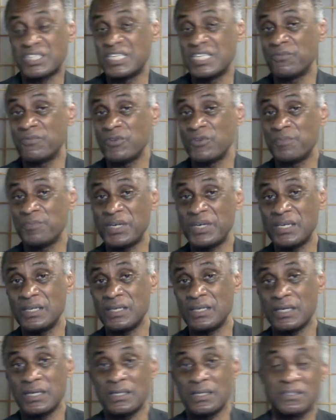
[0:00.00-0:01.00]
keep
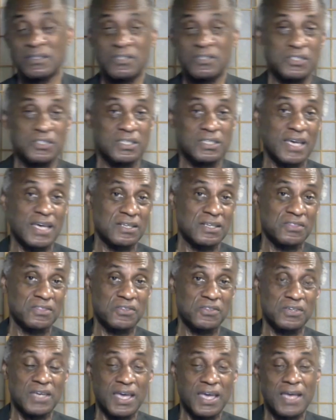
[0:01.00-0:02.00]
repeating it until you get
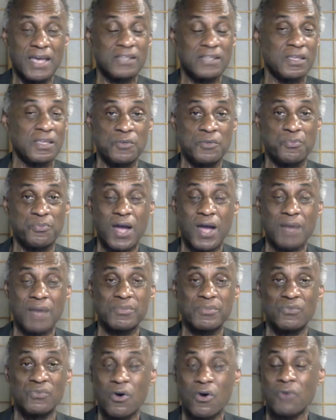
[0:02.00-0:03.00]
it through your head. That you
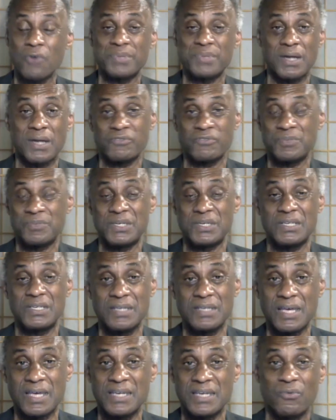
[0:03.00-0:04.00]
probably won't, but I'll
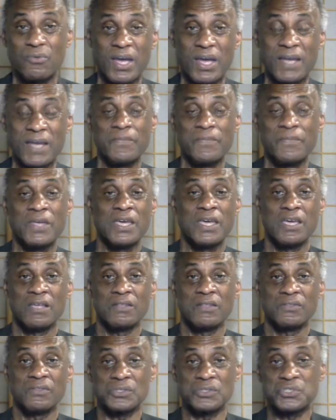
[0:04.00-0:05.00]
repeat it anyway.
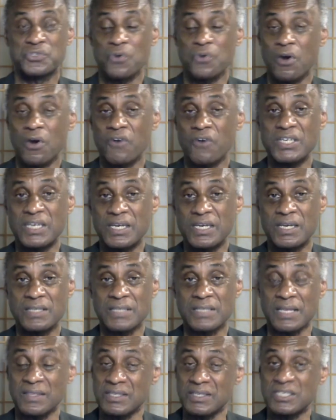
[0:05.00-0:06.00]
The story
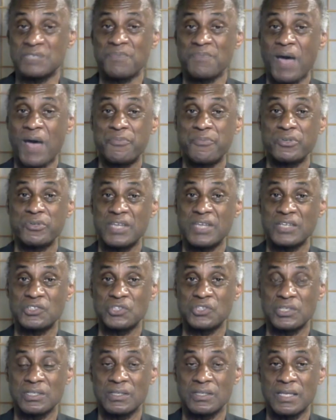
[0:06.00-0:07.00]
is, and this is my
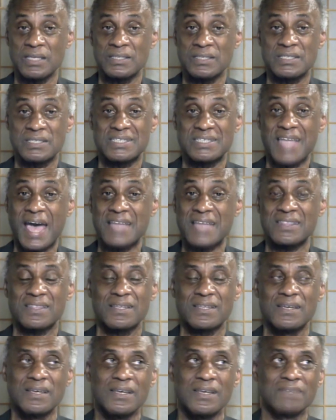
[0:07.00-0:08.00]
prediction. This is
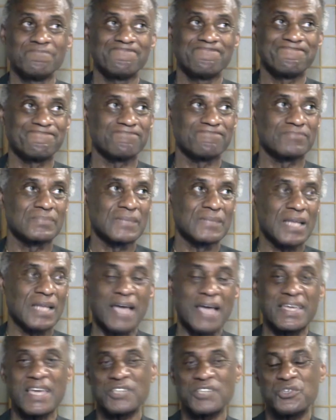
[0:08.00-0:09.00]
not.
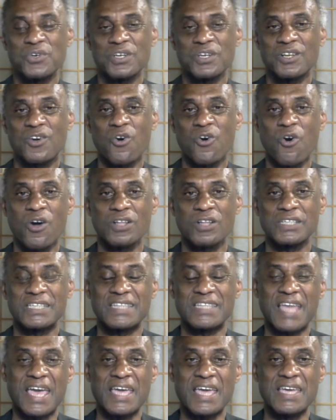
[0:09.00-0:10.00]
I guess you can
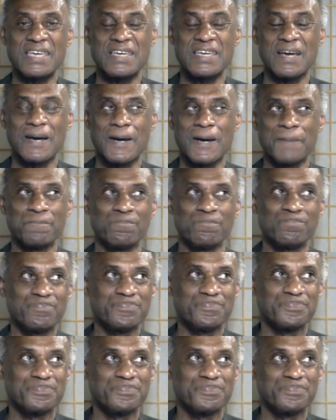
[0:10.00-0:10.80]
call it a